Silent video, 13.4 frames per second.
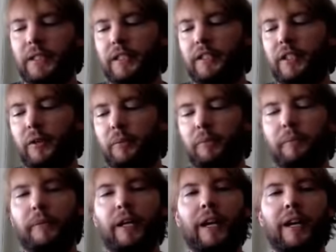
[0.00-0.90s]
So
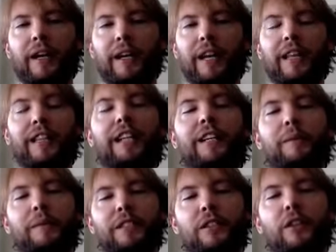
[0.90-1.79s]

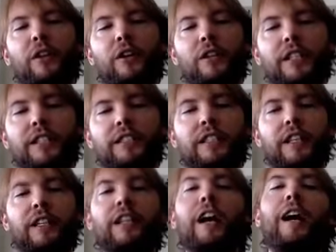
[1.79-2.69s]
Ethereum is the longest
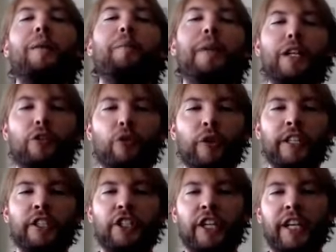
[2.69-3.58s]

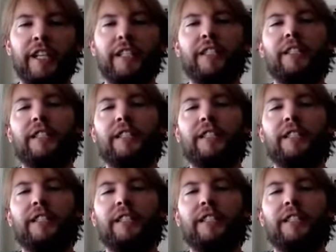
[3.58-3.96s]
non-Bitcoin chain,